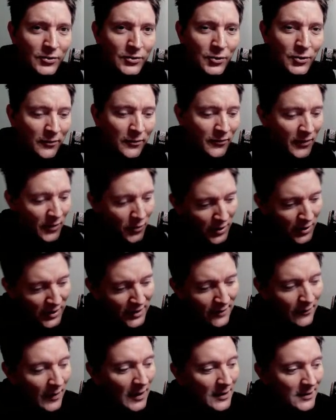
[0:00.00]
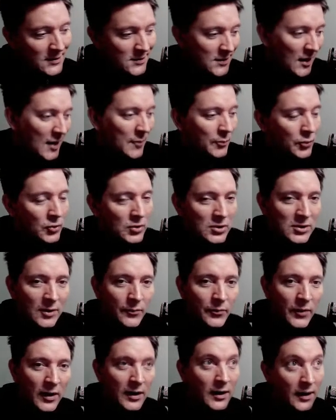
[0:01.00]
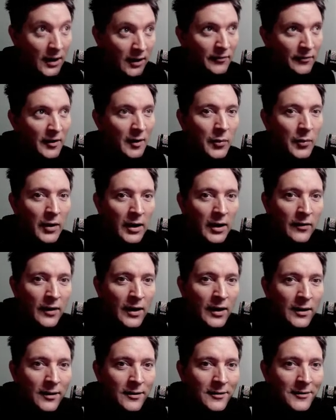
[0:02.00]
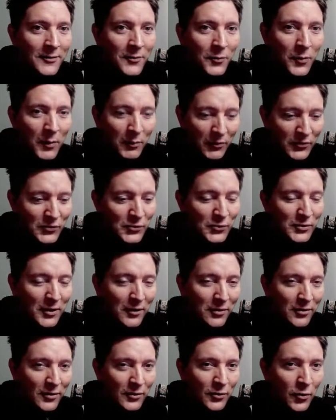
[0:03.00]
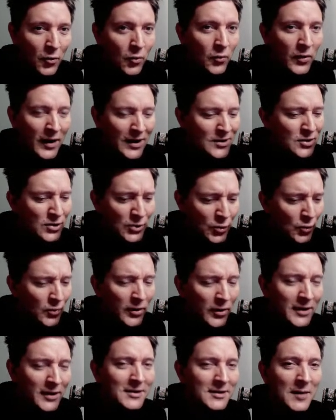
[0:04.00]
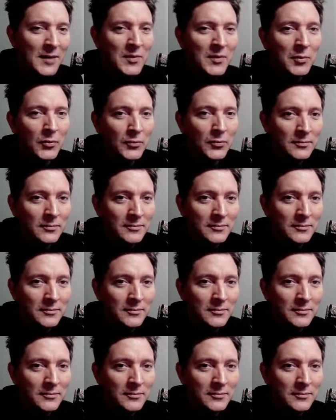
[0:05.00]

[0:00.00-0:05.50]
So if you're going to stamp on somebody and they give you a bit of that when we scored our third goal, that's totally acceptable.